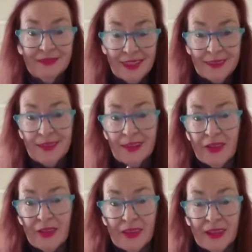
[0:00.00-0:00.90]
that's
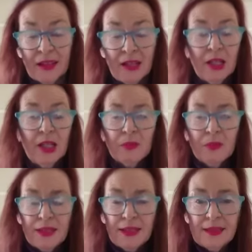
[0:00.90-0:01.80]
another thing.
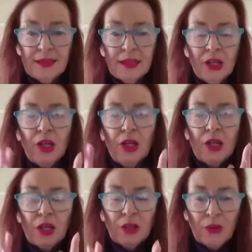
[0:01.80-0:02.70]
But this
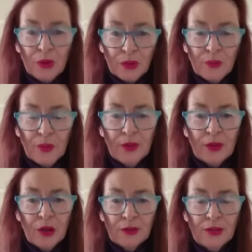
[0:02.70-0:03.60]
group
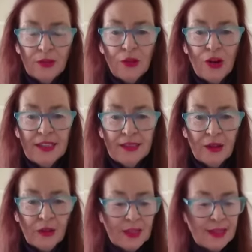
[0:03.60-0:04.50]
concentrates
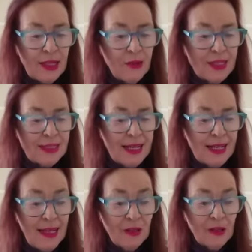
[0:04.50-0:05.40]
on the
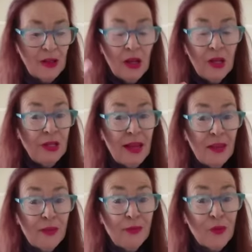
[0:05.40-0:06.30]
seriously ill. Now,
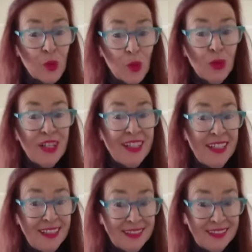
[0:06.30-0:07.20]
the fraud
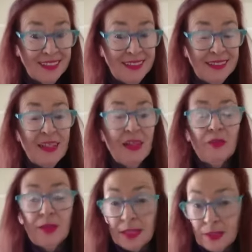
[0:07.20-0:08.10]

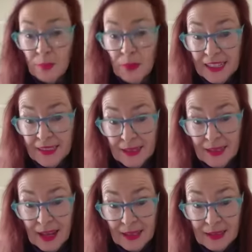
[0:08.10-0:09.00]
that is being
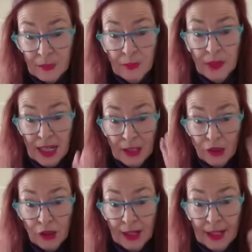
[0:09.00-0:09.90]
discussed,
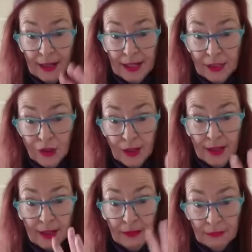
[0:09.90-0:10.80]
potentially,
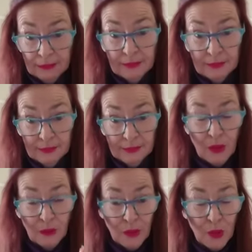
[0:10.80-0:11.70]
allegedly,
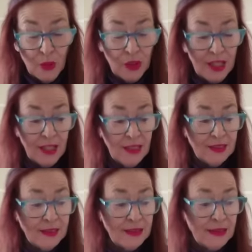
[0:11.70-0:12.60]
the fraud
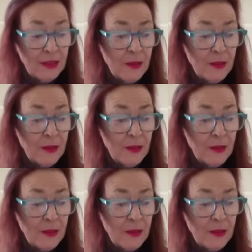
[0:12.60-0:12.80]
is